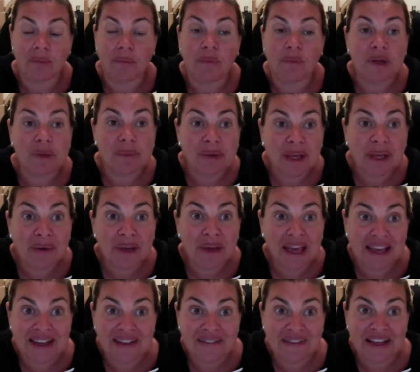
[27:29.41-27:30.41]
Would it be
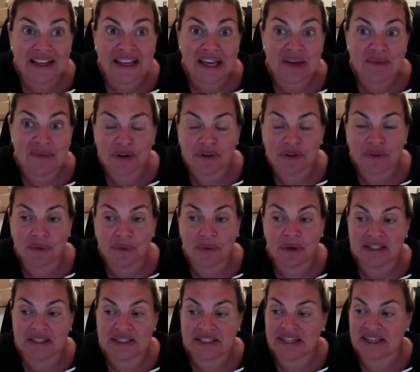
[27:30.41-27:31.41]
okay if I came over
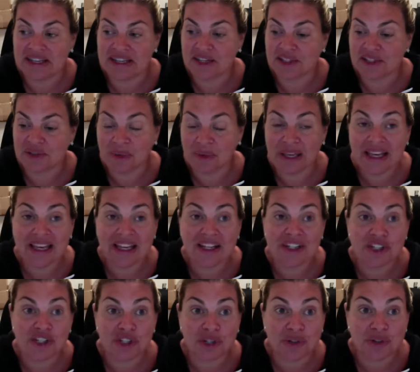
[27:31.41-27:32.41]
one day next week and
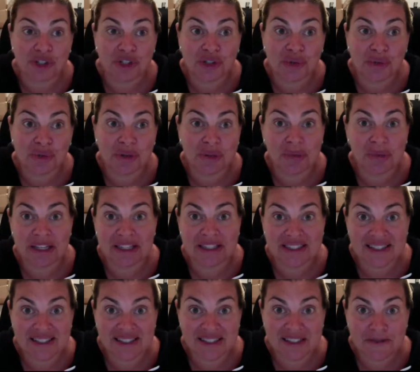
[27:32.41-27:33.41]
showed you the
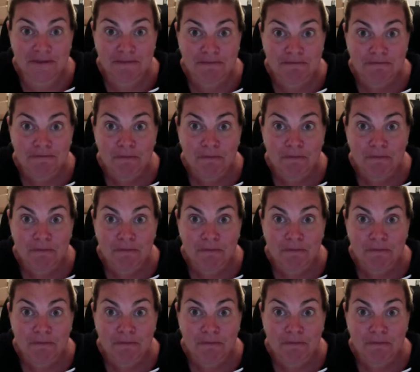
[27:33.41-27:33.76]
pieces?